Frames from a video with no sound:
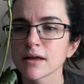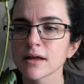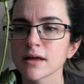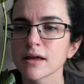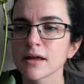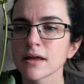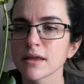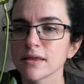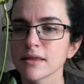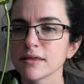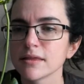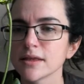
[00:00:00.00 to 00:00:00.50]

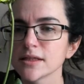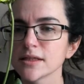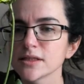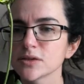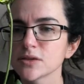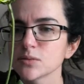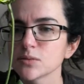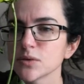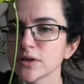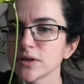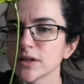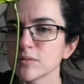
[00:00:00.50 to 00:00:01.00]
This
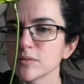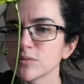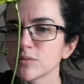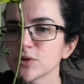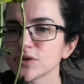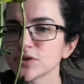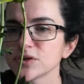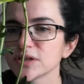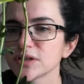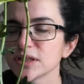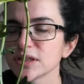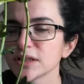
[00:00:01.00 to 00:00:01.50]
one in
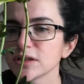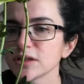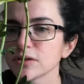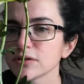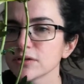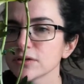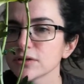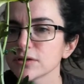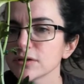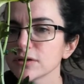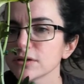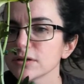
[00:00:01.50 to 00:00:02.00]

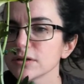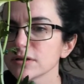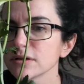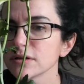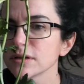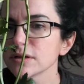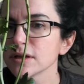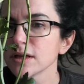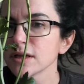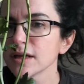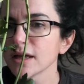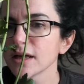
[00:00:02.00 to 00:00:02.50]
particular
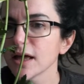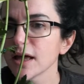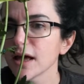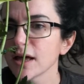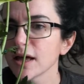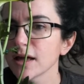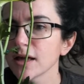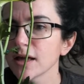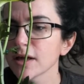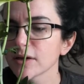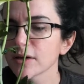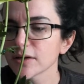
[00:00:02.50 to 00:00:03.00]

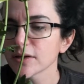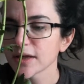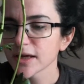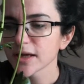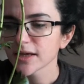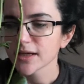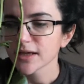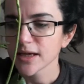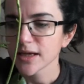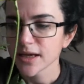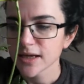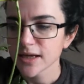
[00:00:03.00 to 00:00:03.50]
kind
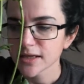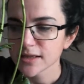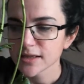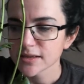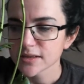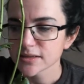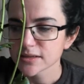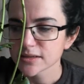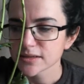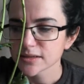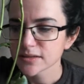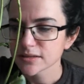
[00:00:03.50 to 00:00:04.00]
of
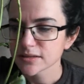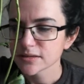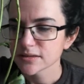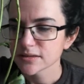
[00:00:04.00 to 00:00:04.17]
has